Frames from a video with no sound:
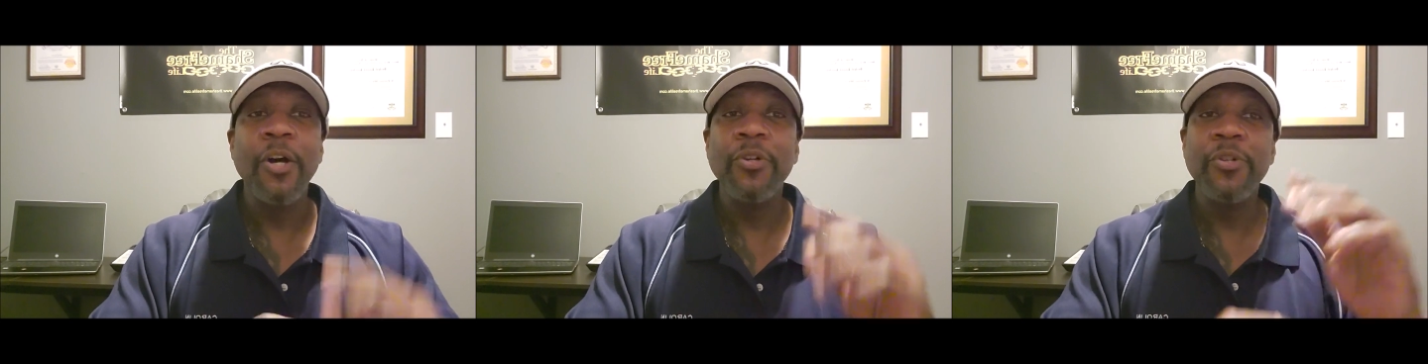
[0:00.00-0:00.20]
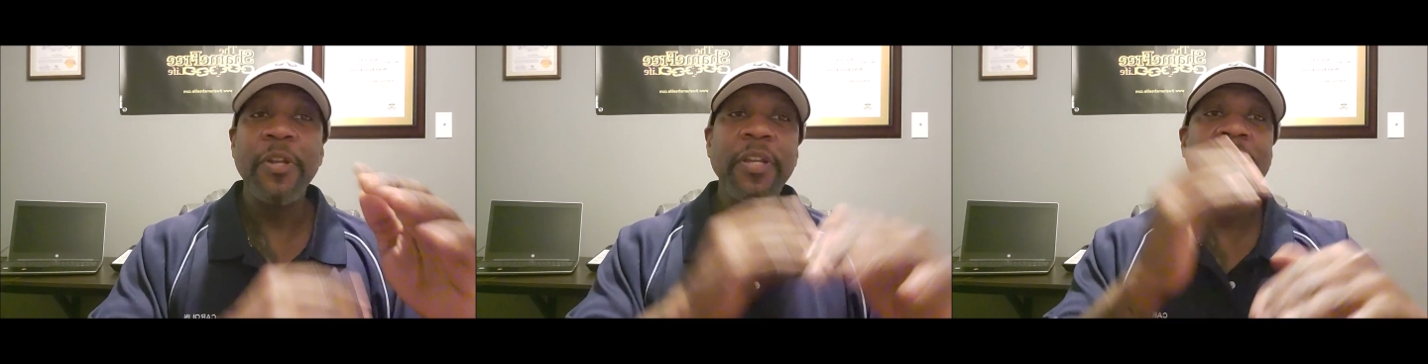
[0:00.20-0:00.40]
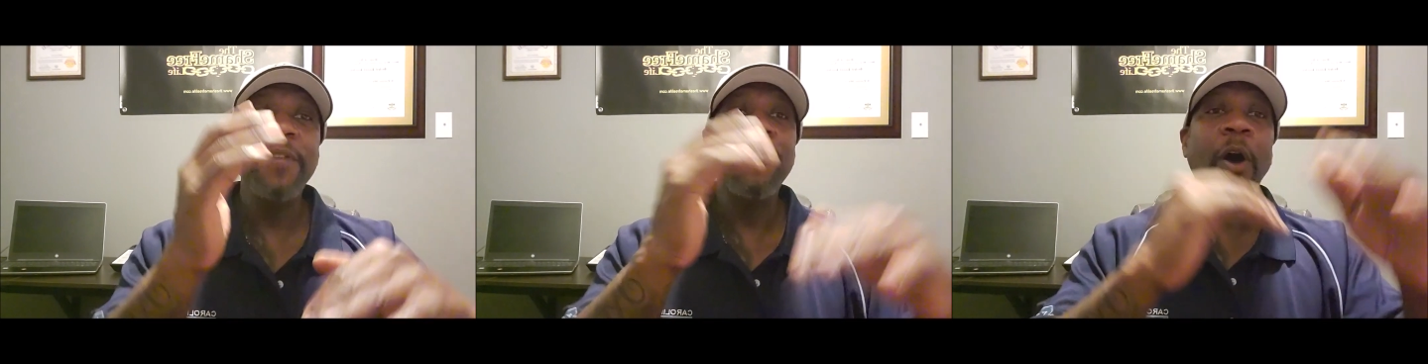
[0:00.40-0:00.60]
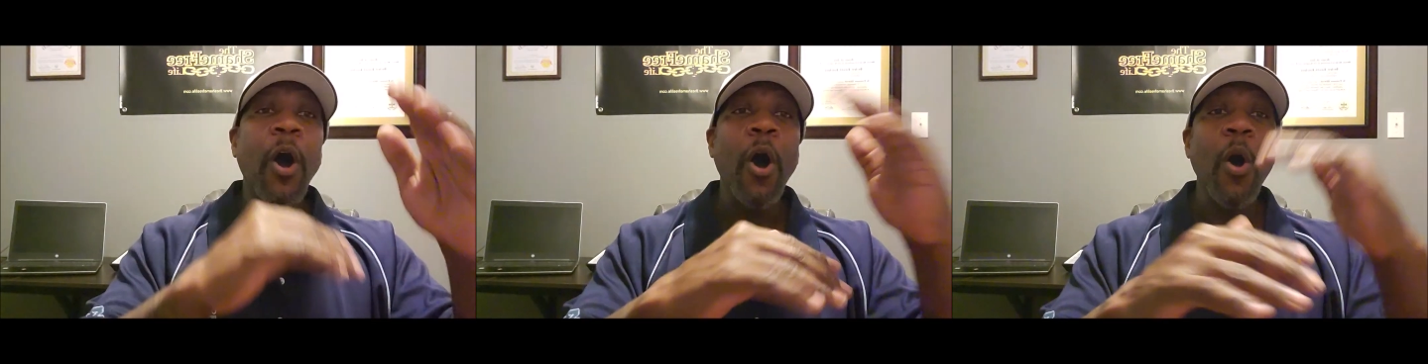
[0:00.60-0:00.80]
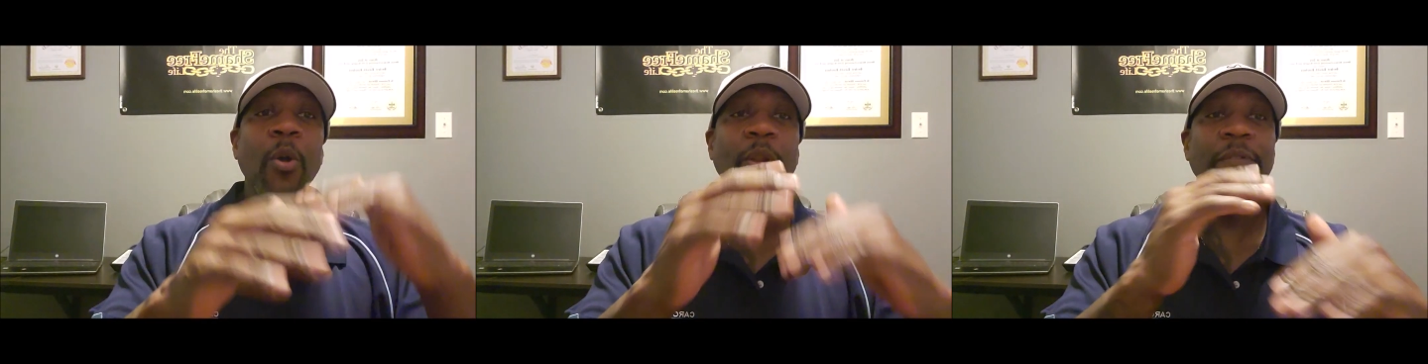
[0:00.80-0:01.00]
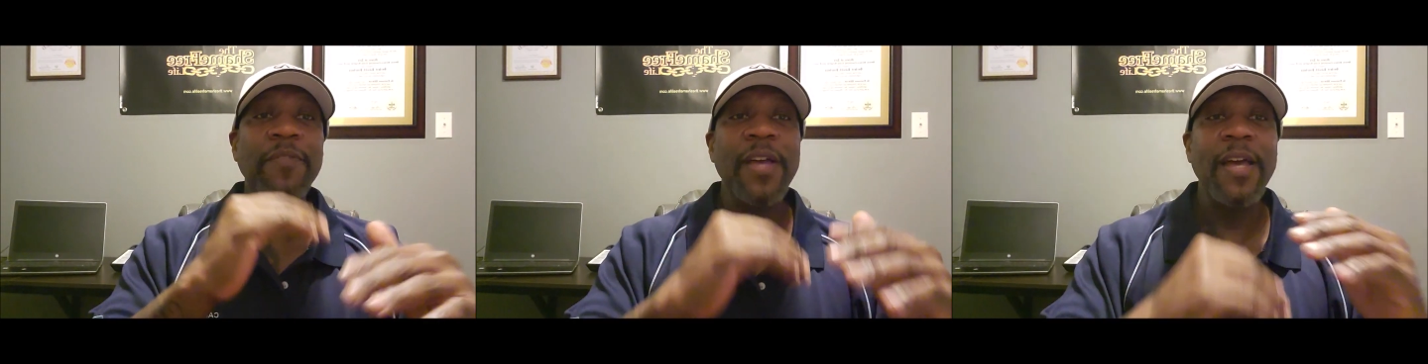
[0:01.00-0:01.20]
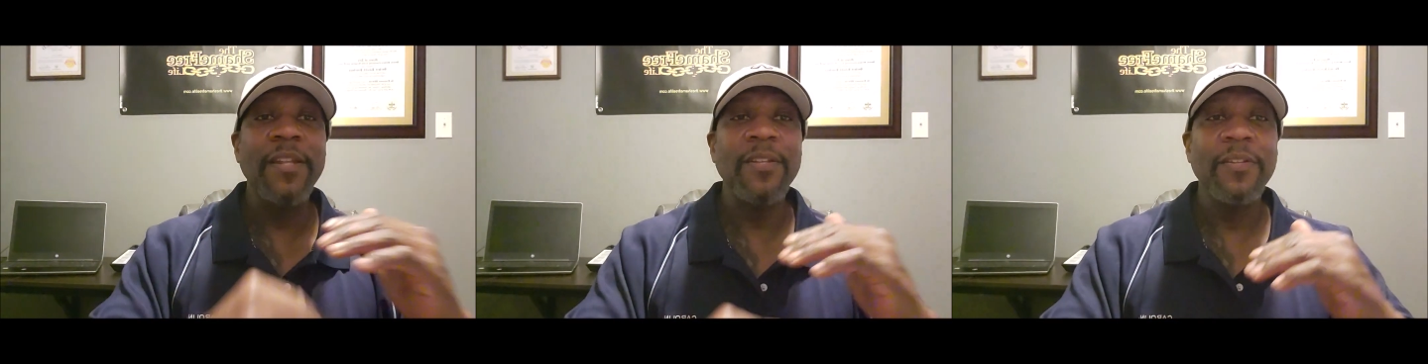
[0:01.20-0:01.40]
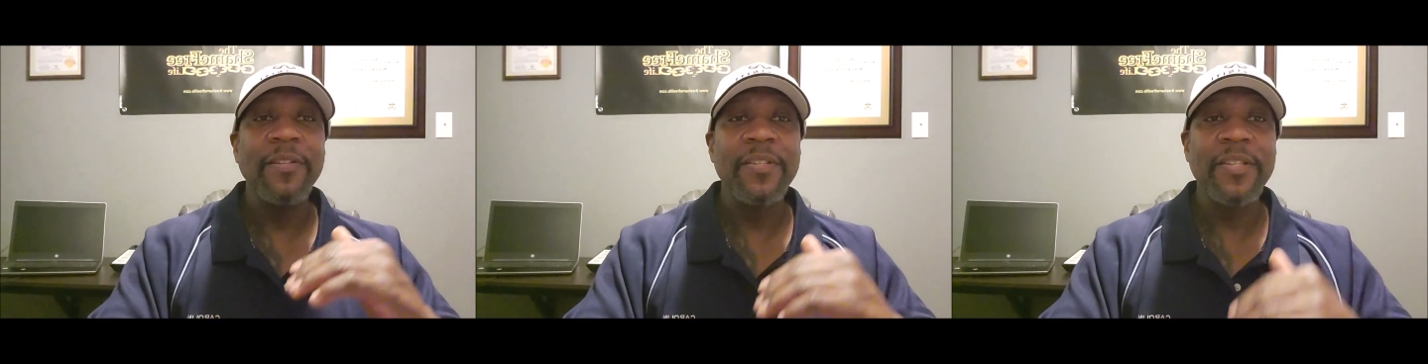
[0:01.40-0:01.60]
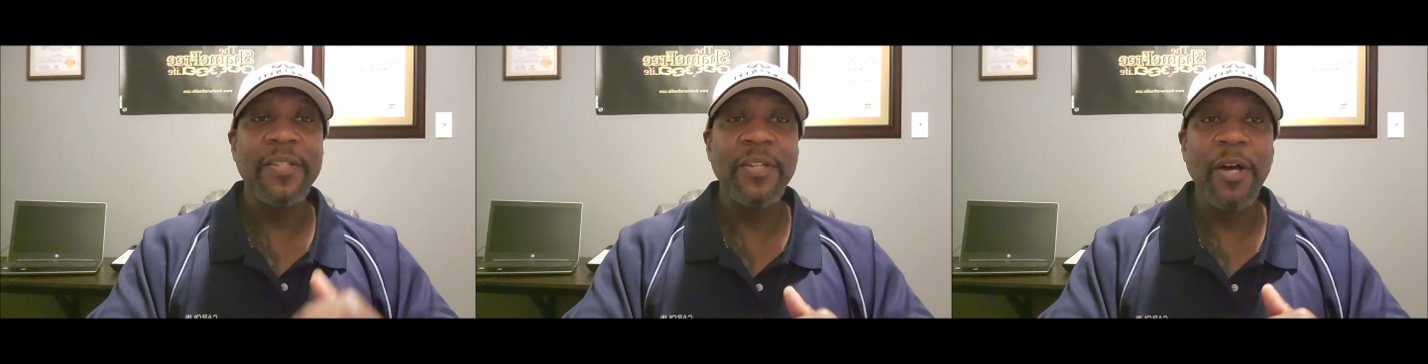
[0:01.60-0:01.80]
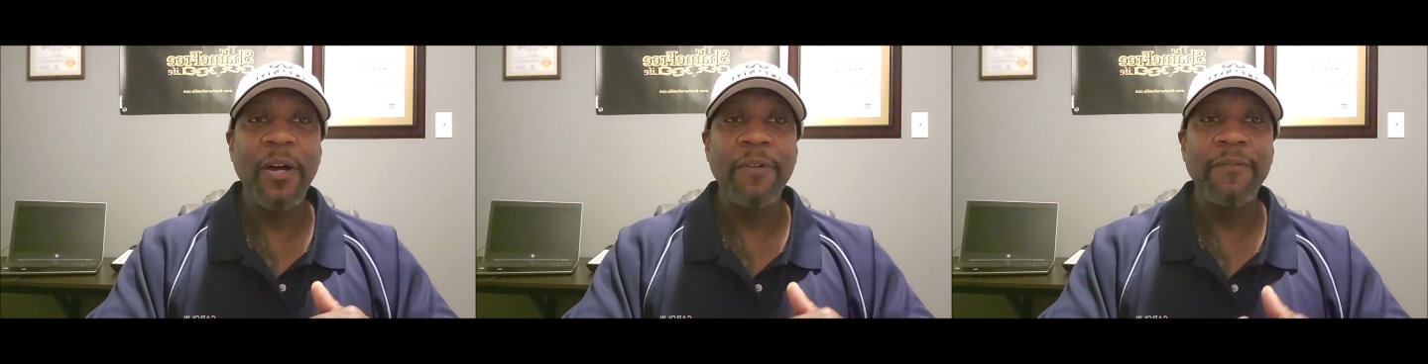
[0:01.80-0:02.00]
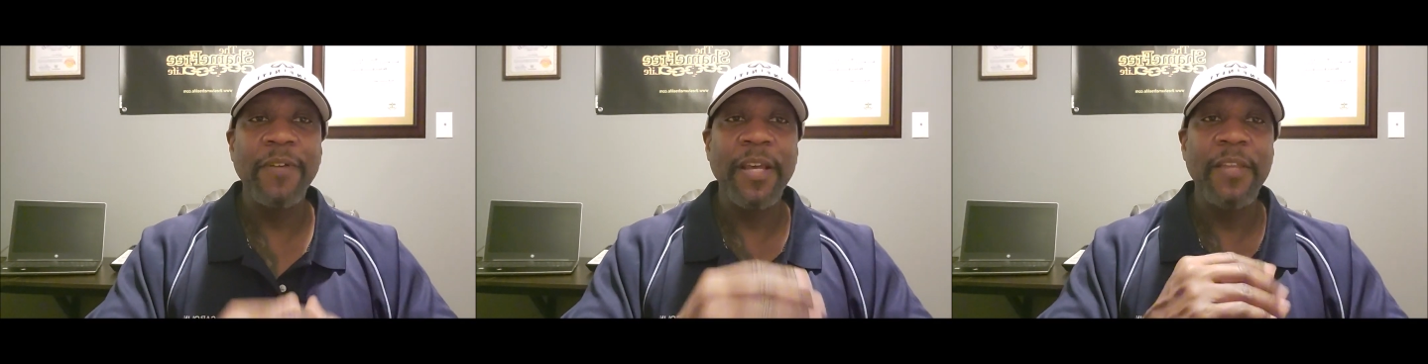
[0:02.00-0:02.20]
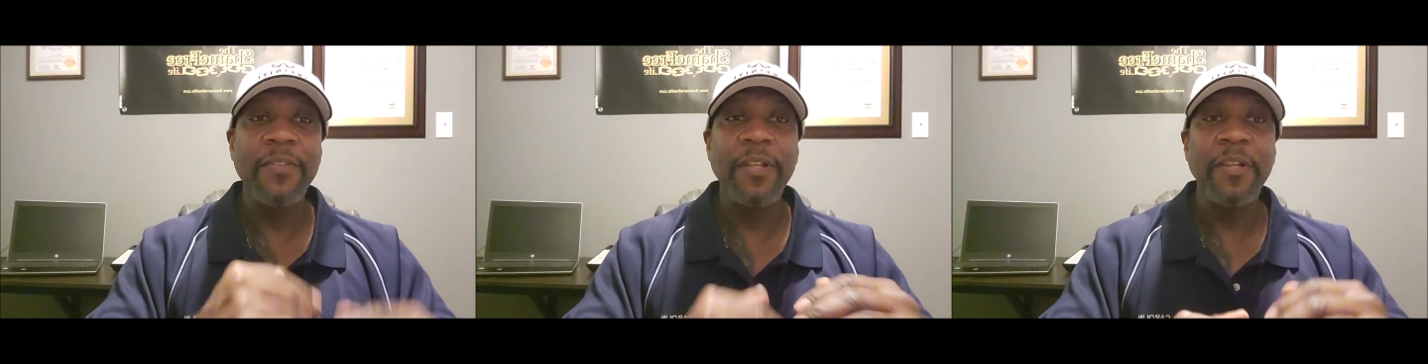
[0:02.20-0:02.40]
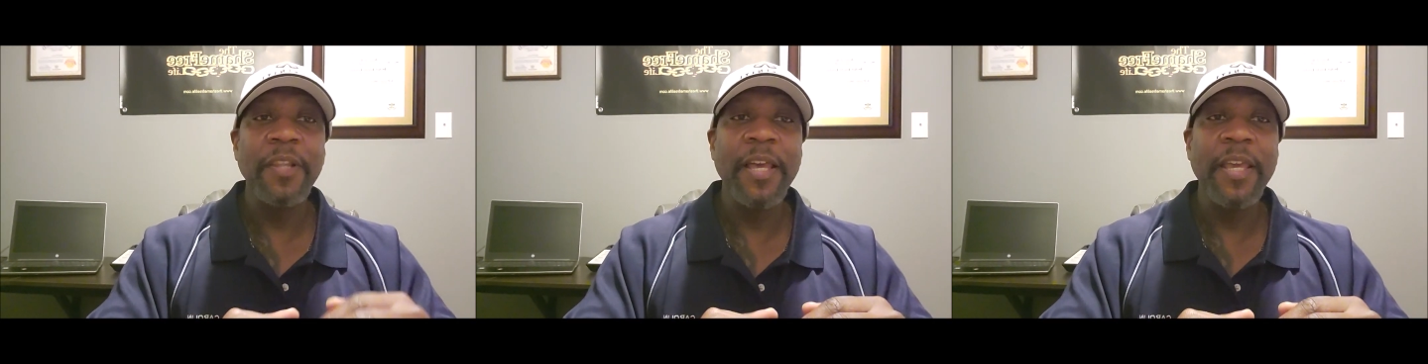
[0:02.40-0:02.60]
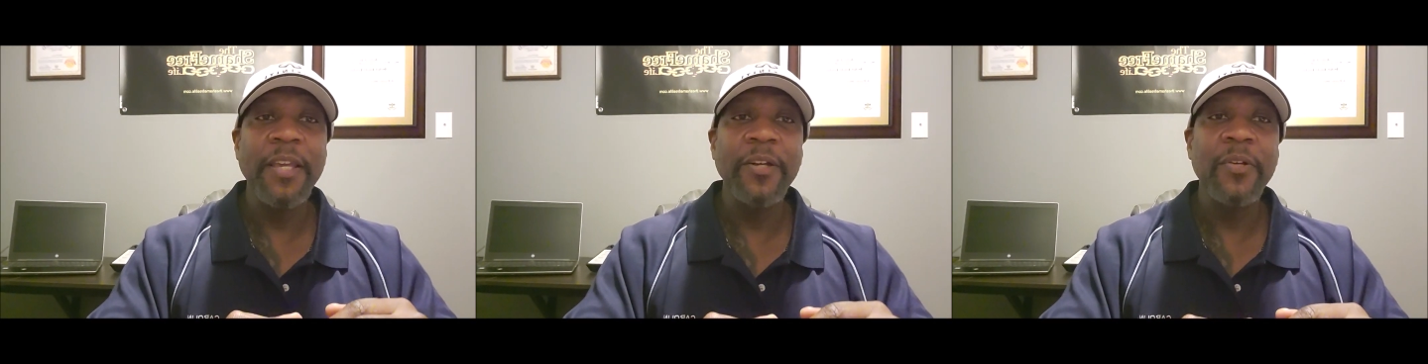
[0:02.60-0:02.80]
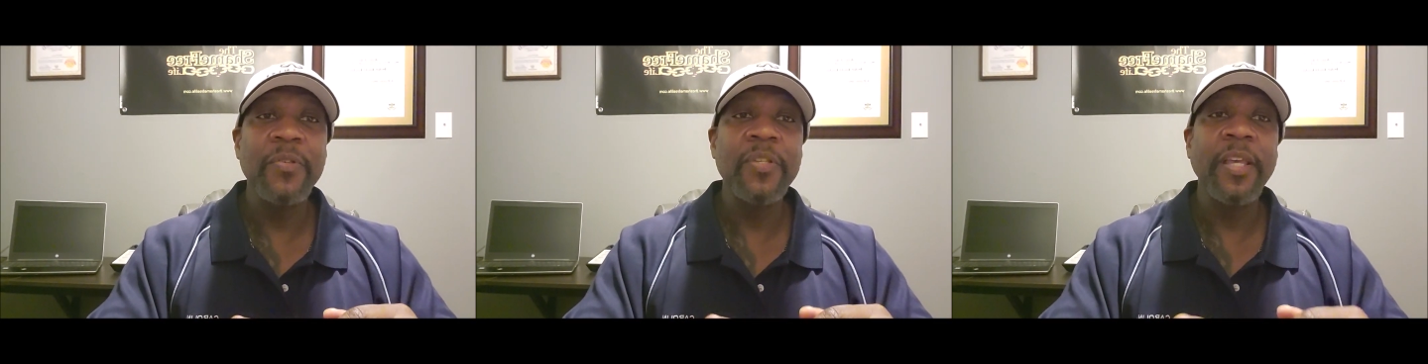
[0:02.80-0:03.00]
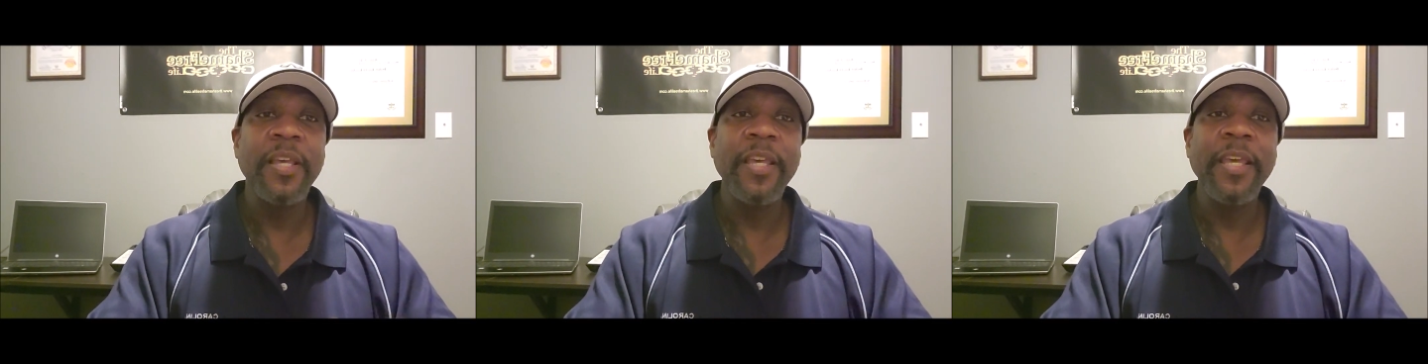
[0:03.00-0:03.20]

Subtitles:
underneath all of that stuff in the layers